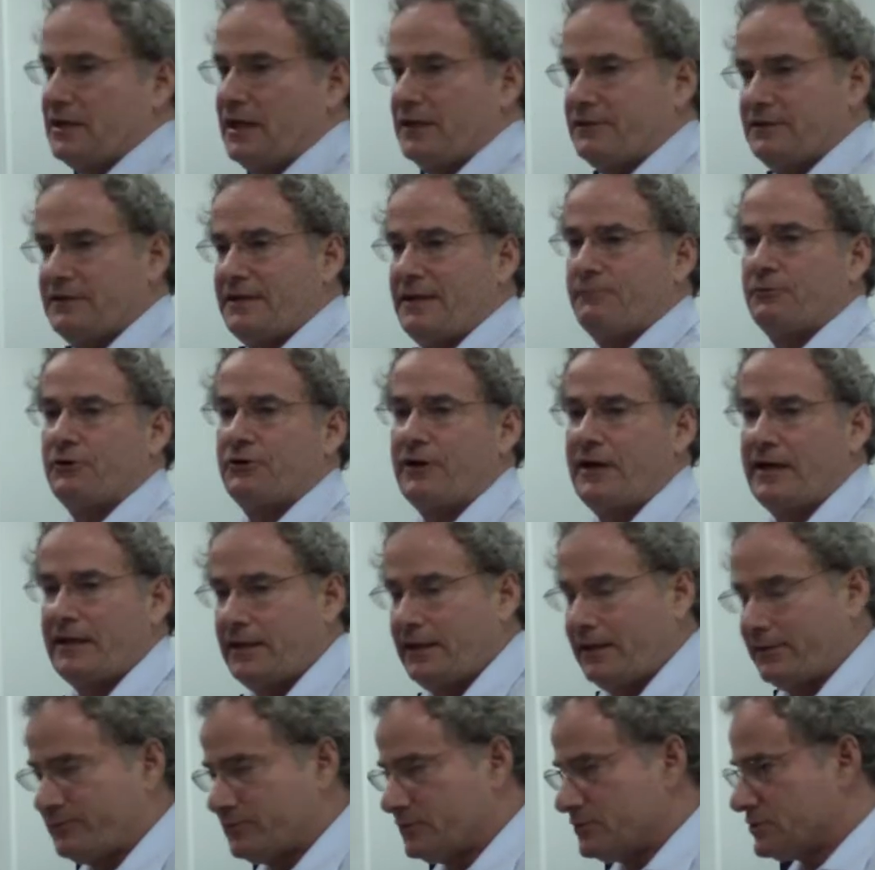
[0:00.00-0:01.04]
Now, the Democratic
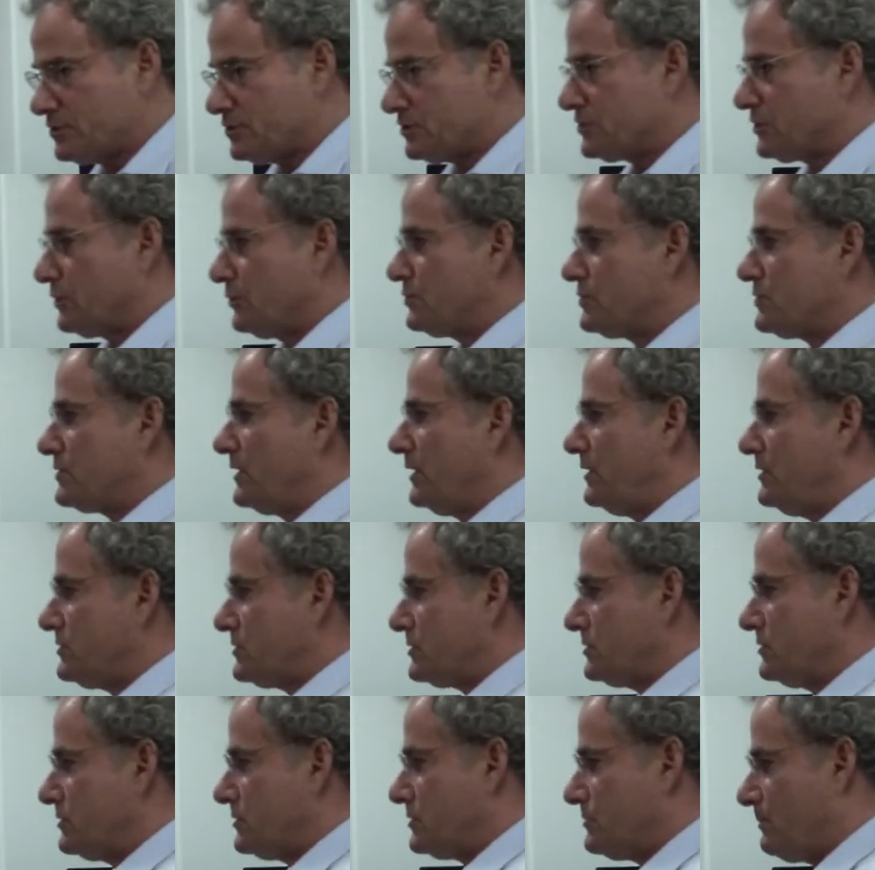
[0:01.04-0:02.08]
Governors
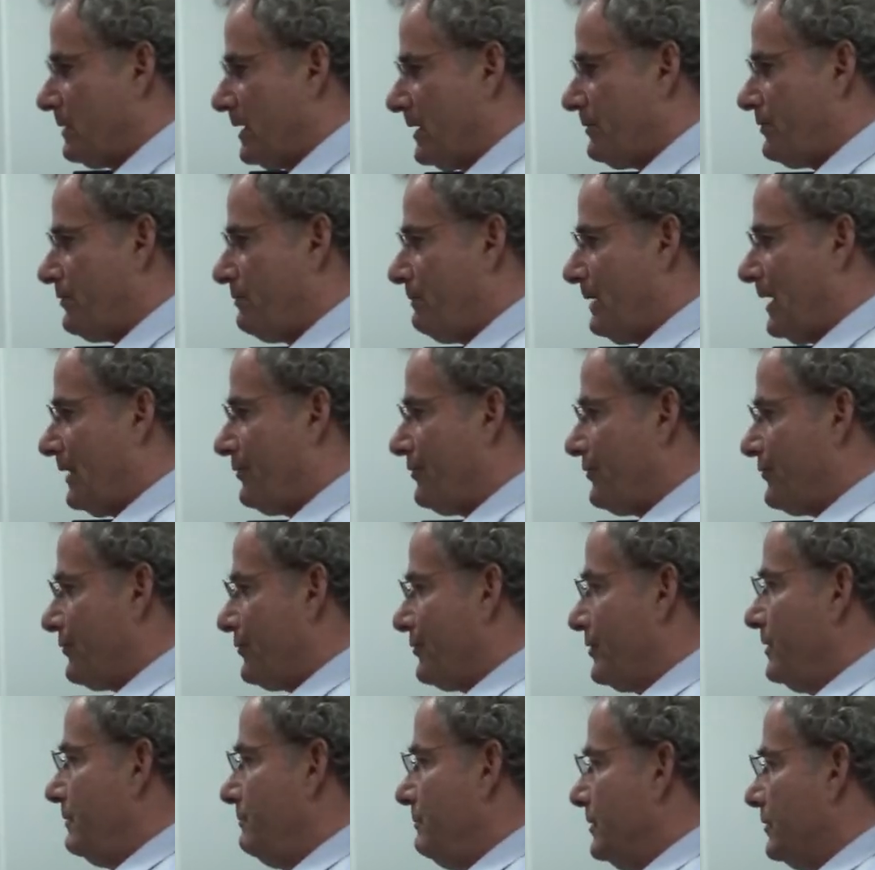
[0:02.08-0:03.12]
Association spent about
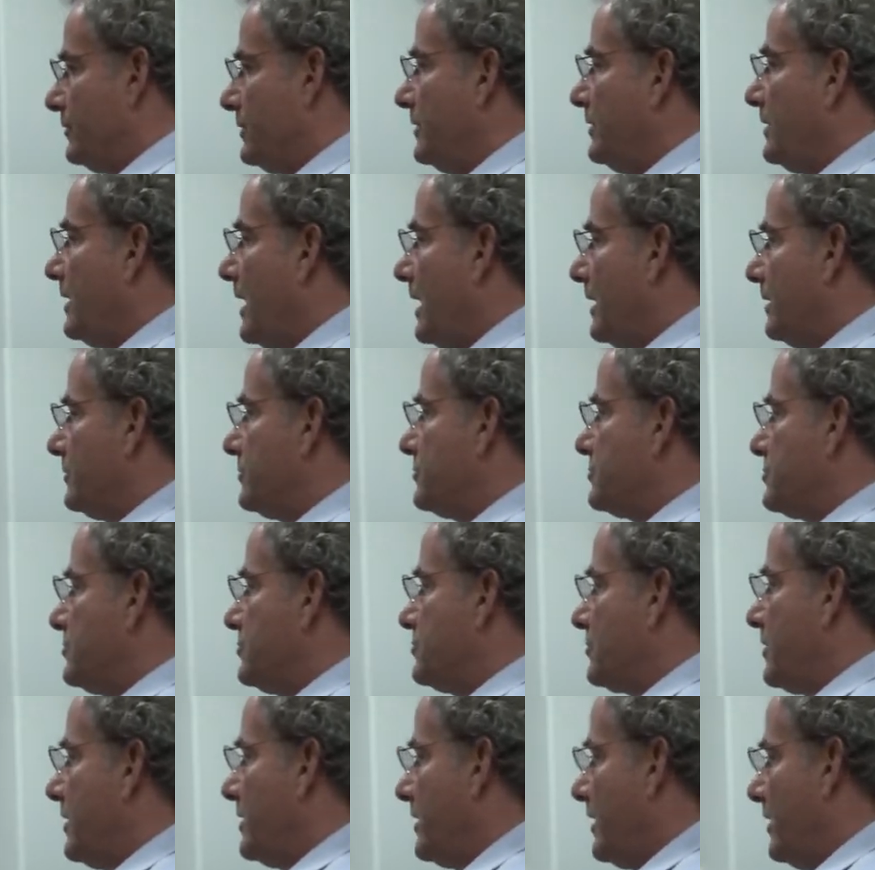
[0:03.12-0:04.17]
$30 million to
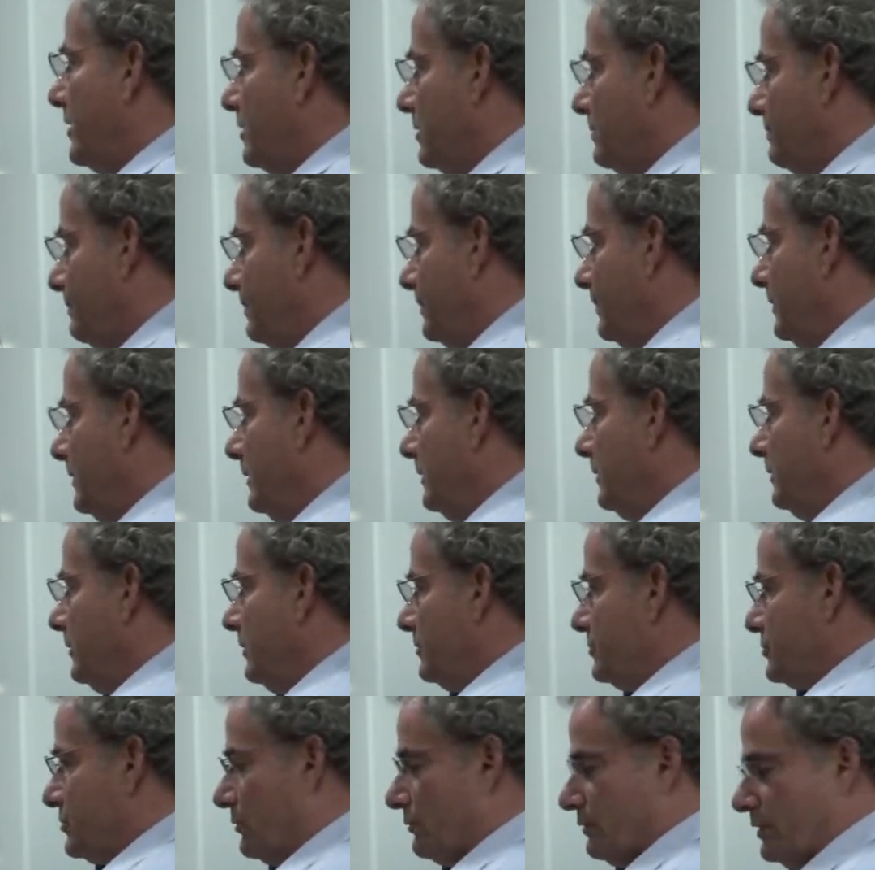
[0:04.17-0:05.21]
try to help
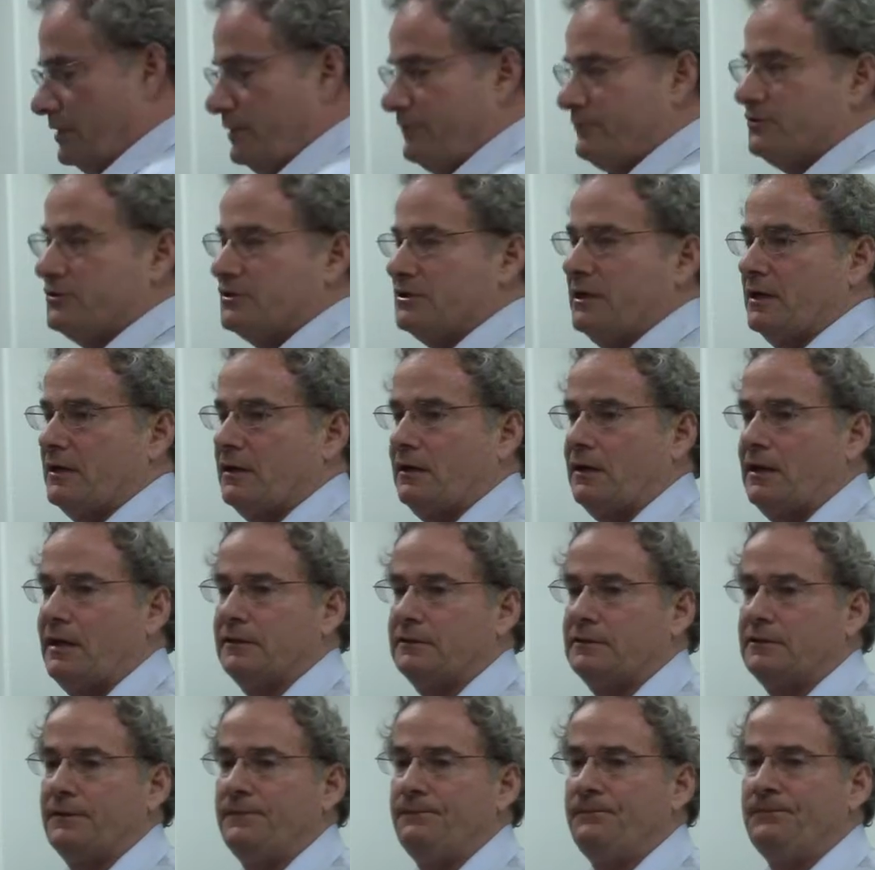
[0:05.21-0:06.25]
Tony Evers get
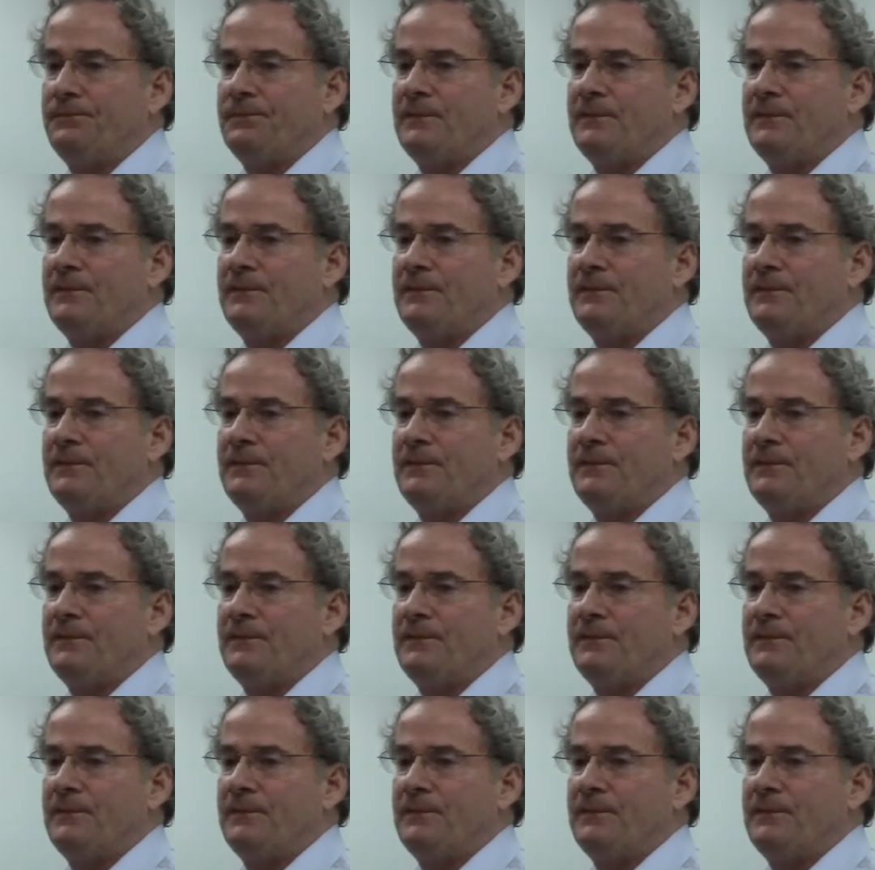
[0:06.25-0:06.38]
elected.